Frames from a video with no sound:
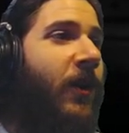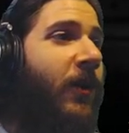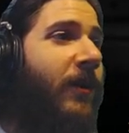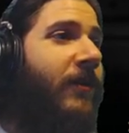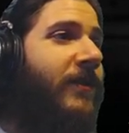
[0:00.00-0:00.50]

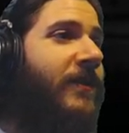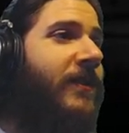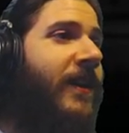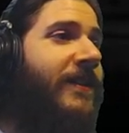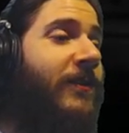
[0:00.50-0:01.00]
Or you could
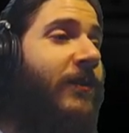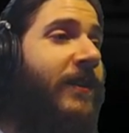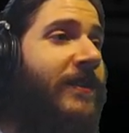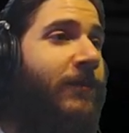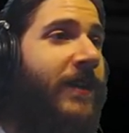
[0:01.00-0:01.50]
suggest you
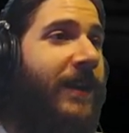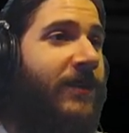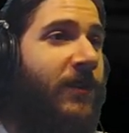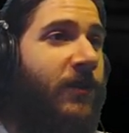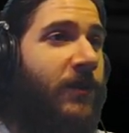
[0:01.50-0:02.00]
get some
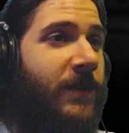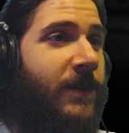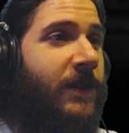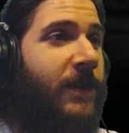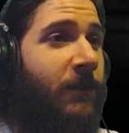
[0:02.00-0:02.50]

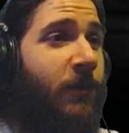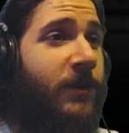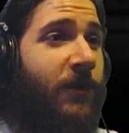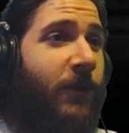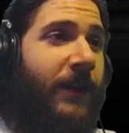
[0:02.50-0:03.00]
tattoos,
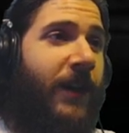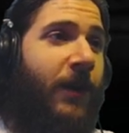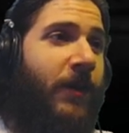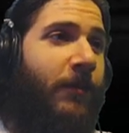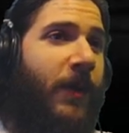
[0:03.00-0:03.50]
which could really
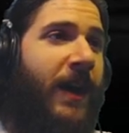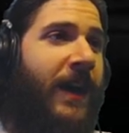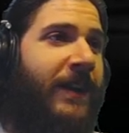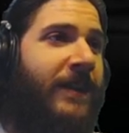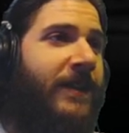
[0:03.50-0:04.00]
help you
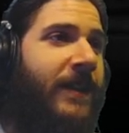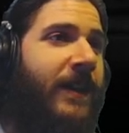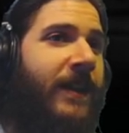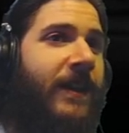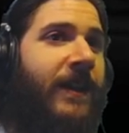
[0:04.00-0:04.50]
bond.
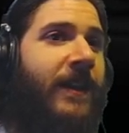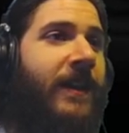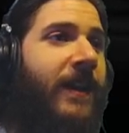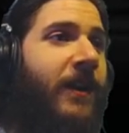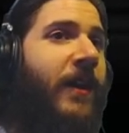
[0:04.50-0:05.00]

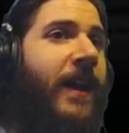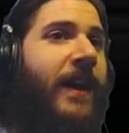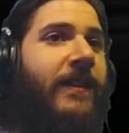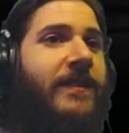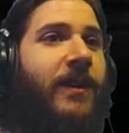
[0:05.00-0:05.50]
Oh
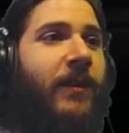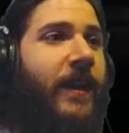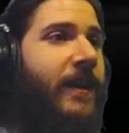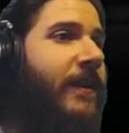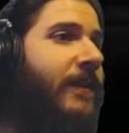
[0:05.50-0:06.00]
yeah, so
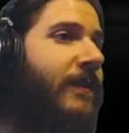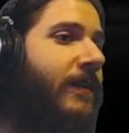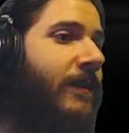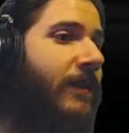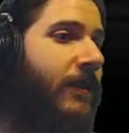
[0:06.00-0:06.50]
like,
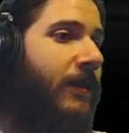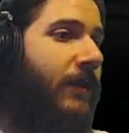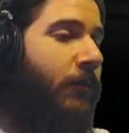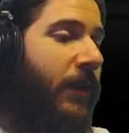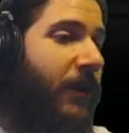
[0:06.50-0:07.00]

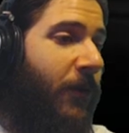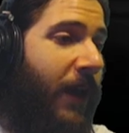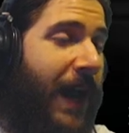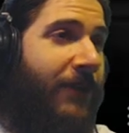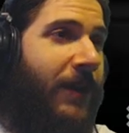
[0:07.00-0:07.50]
but I don't
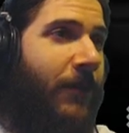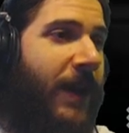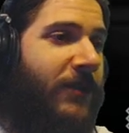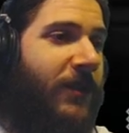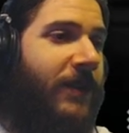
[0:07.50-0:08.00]
have any
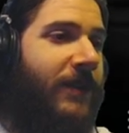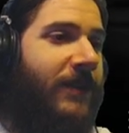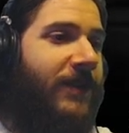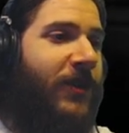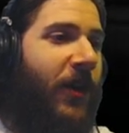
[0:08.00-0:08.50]
magic.
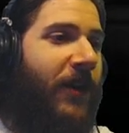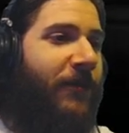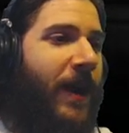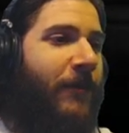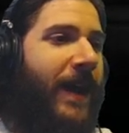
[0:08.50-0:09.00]
Show off
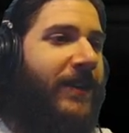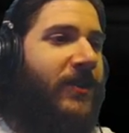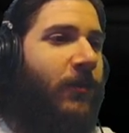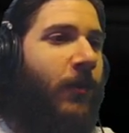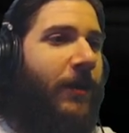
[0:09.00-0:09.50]
my
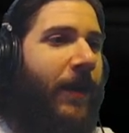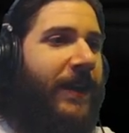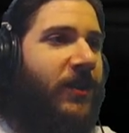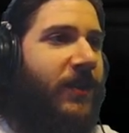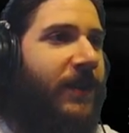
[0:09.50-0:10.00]
magic. What
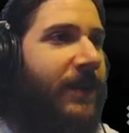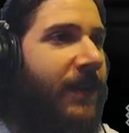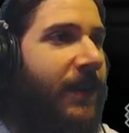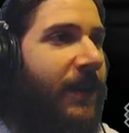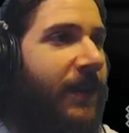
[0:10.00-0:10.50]
magic?
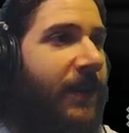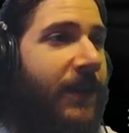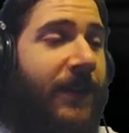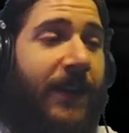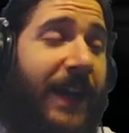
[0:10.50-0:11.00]

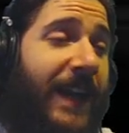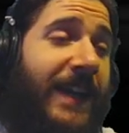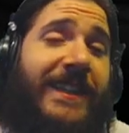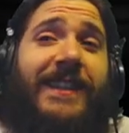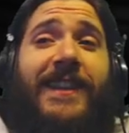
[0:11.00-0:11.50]
I
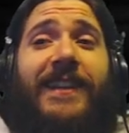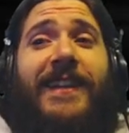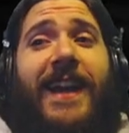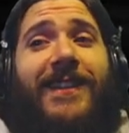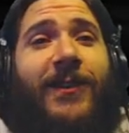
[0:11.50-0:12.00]
guess let's get
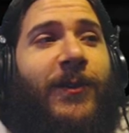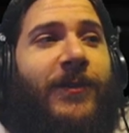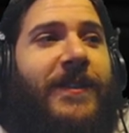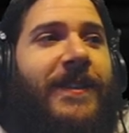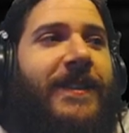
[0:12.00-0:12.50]

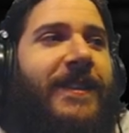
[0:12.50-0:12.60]
tattoos.